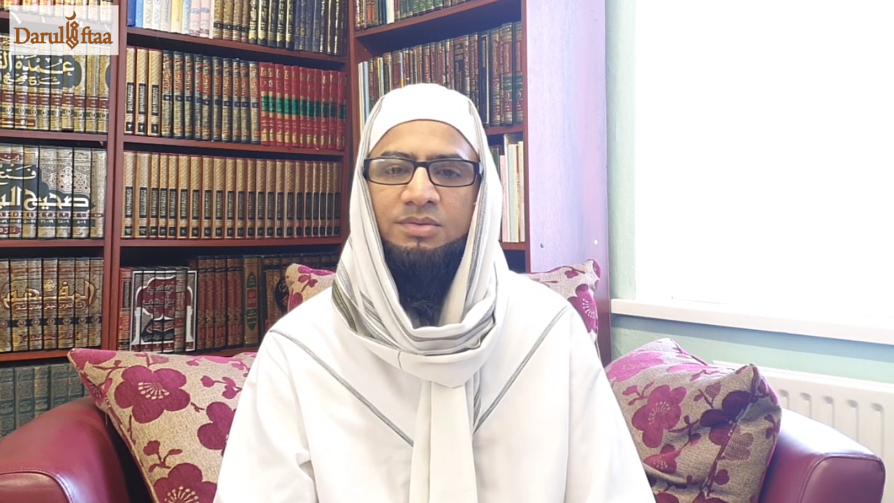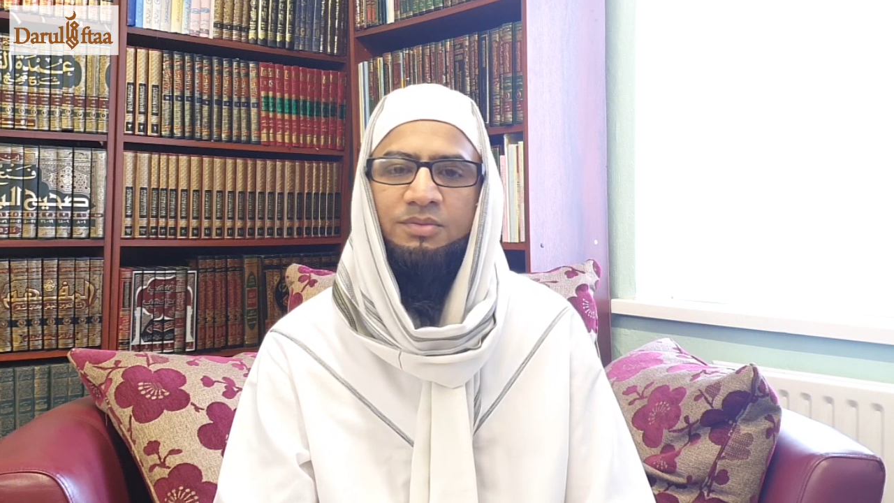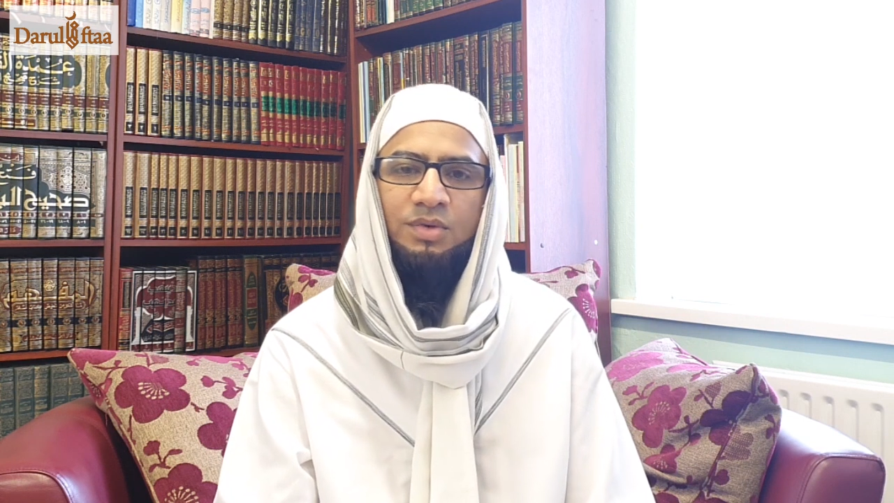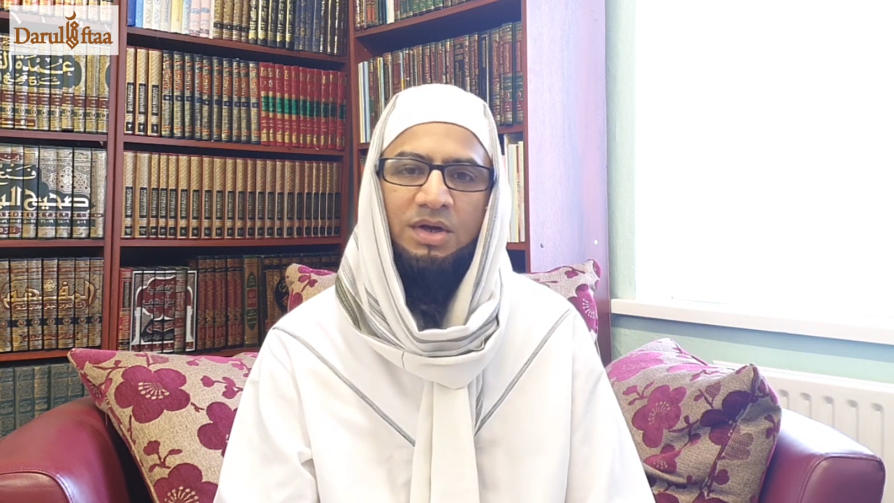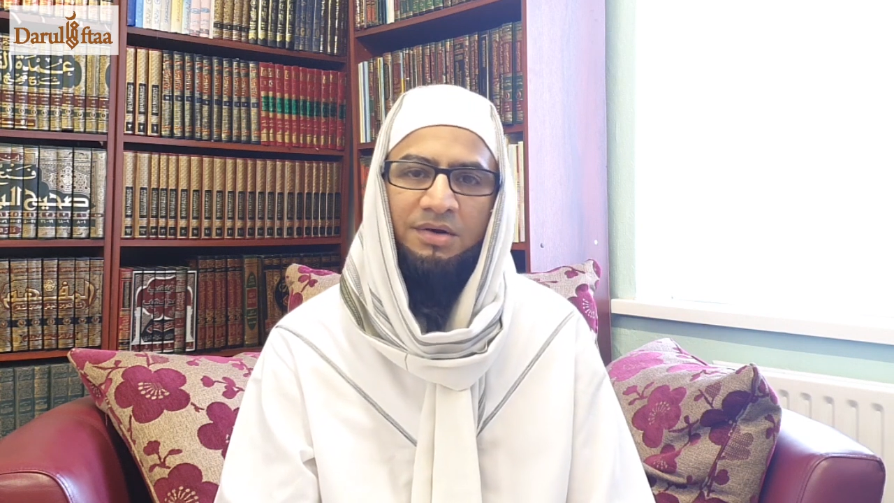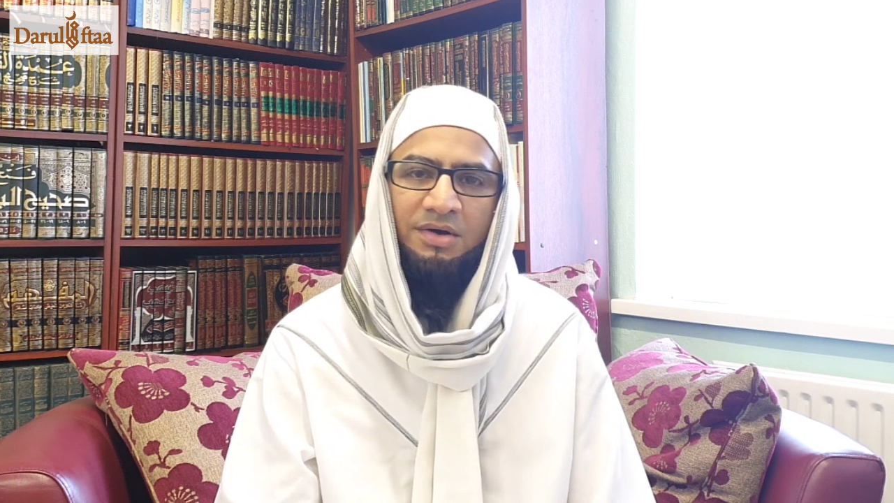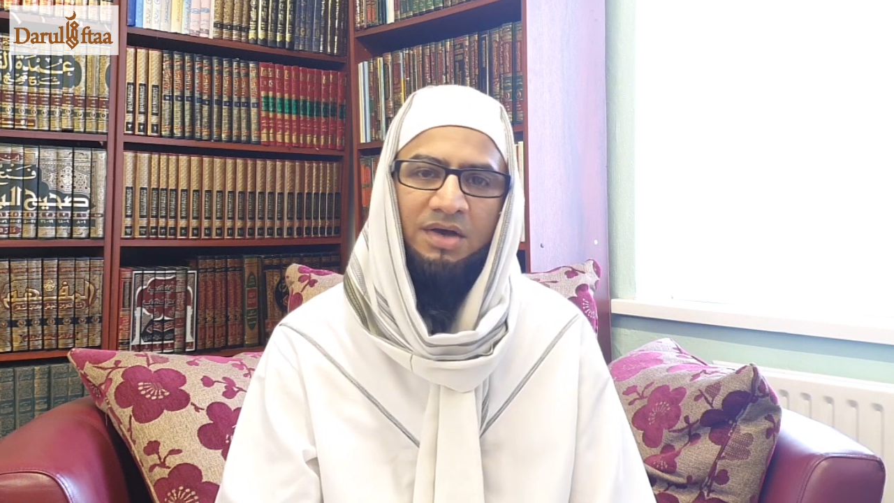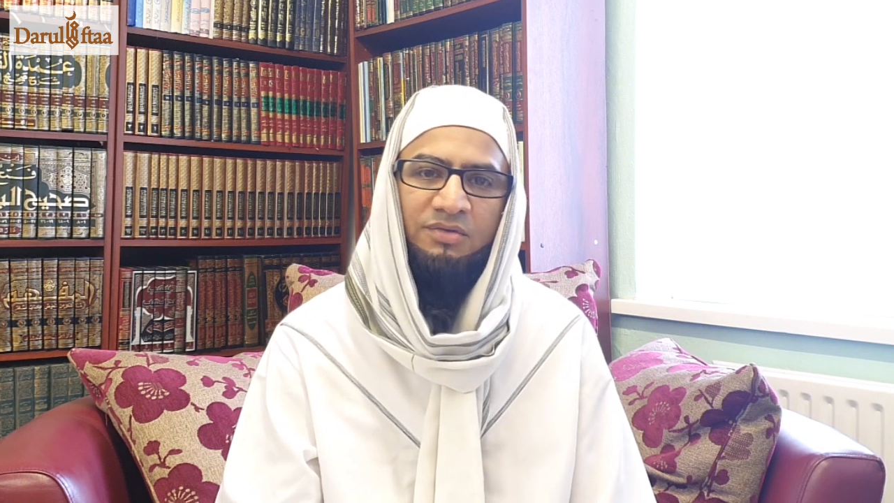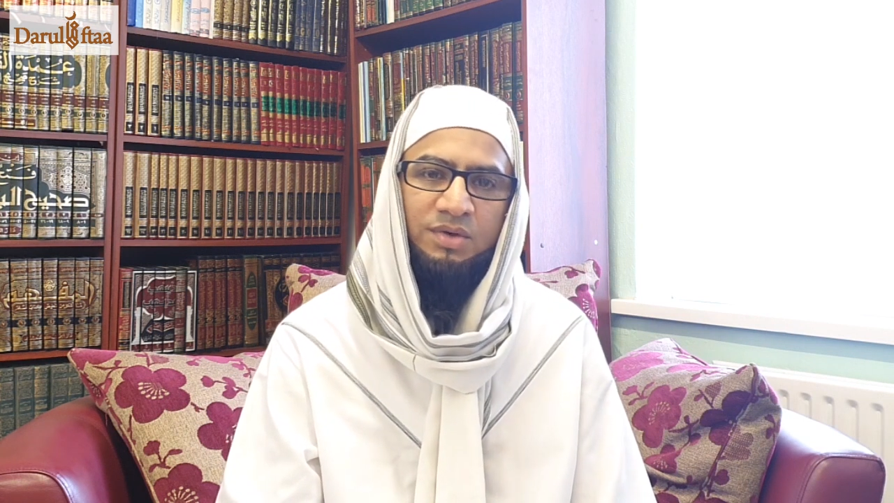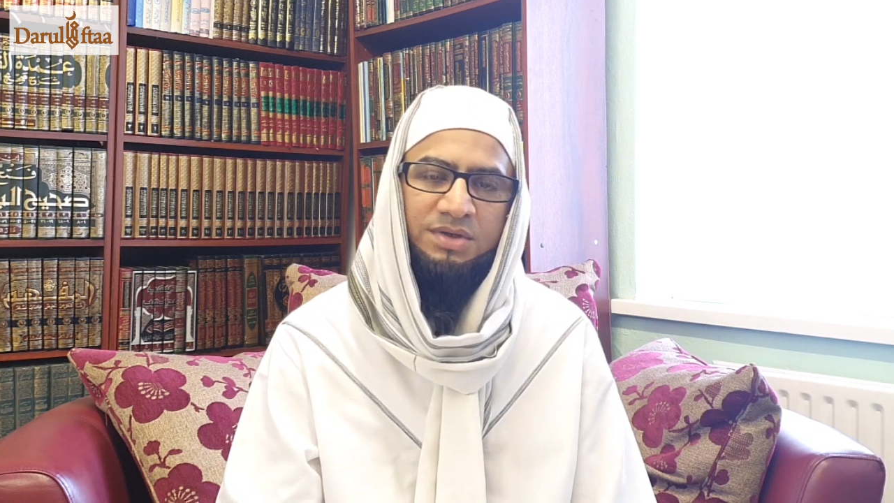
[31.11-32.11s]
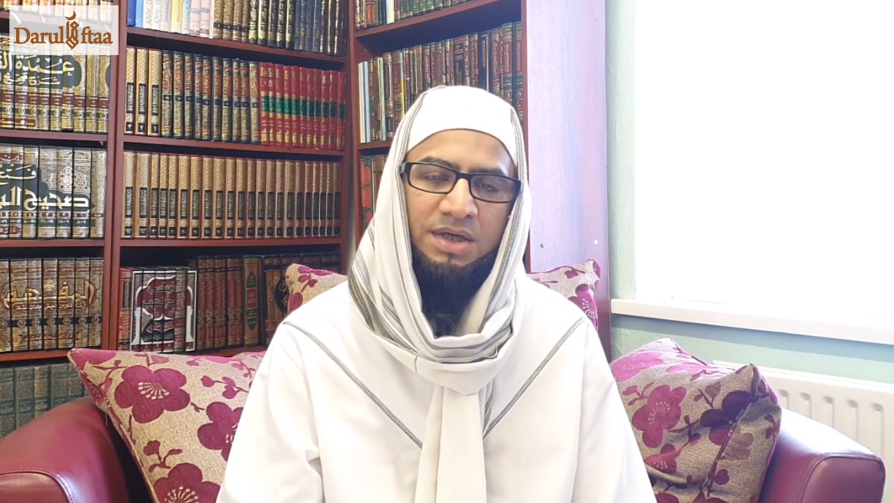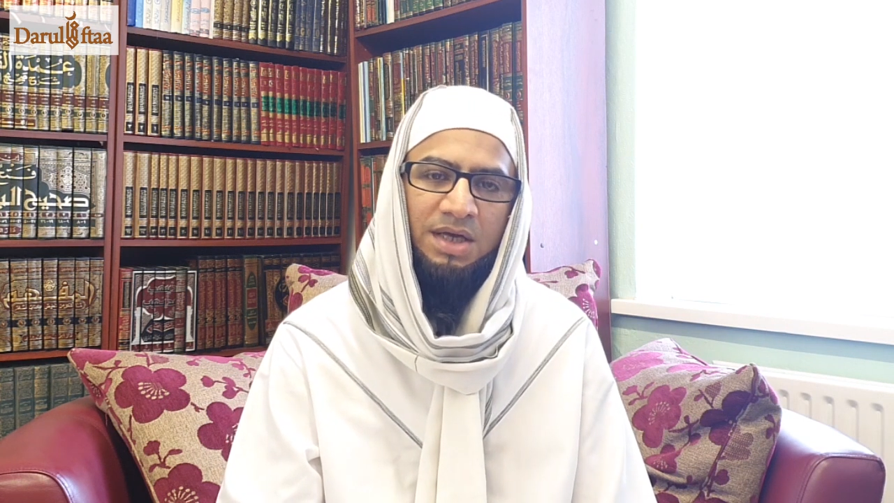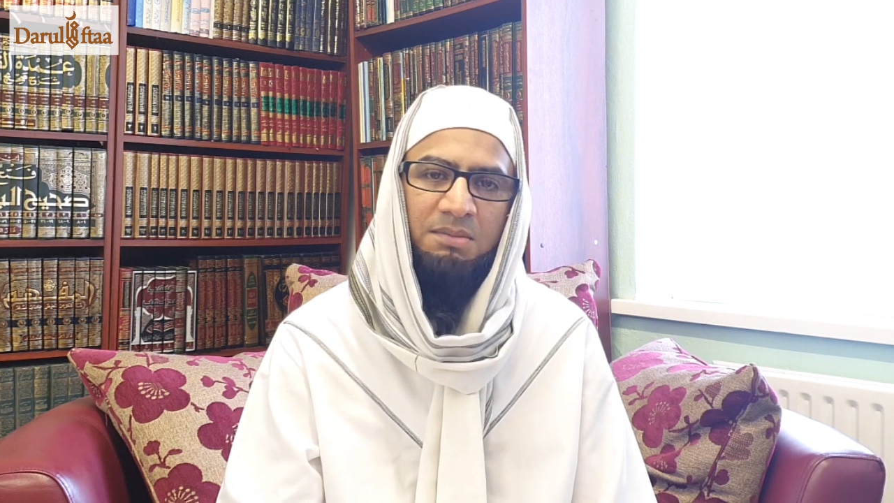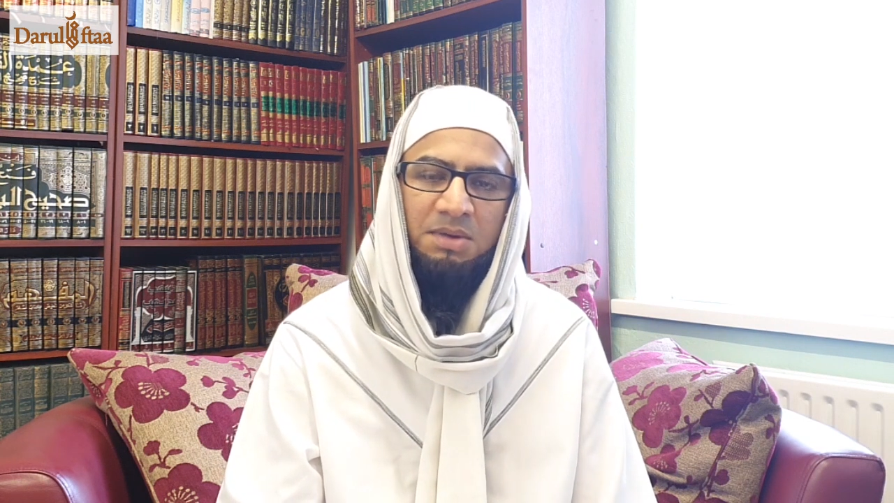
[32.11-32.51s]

will arrive once again.